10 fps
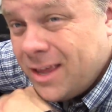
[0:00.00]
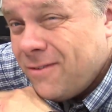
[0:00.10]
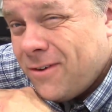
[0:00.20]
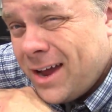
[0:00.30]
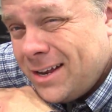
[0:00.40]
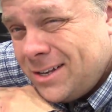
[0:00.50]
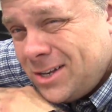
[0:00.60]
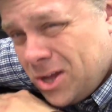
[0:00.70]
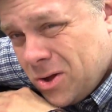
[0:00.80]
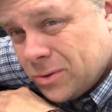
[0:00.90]
If I
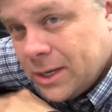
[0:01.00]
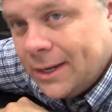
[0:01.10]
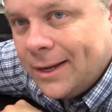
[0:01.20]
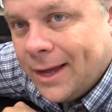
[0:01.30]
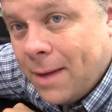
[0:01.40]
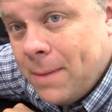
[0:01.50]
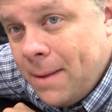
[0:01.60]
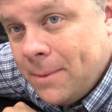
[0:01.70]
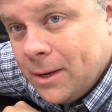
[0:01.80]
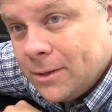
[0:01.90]
don't, I
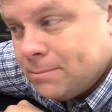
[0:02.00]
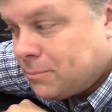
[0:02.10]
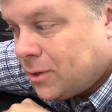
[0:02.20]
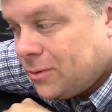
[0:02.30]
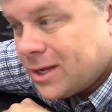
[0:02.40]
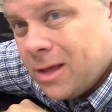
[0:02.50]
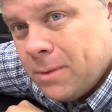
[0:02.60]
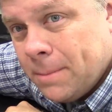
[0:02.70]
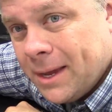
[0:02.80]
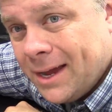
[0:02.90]
might be prone to come
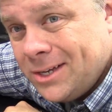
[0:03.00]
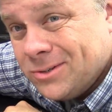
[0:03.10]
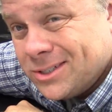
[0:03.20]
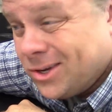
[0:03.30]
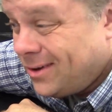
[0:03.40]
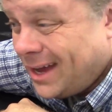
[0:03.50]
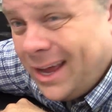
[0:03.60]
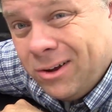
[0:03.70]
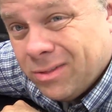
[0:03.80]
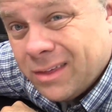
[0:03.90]
up behind you and go, I
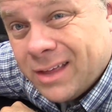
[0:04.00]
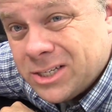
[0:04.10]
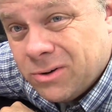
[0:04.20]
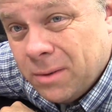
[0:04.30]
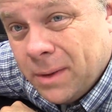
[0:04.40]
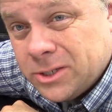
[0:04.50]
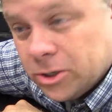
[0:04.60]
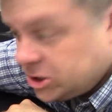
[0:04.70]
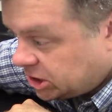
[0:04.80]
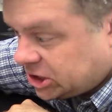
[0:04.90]
don't think that's the right measure.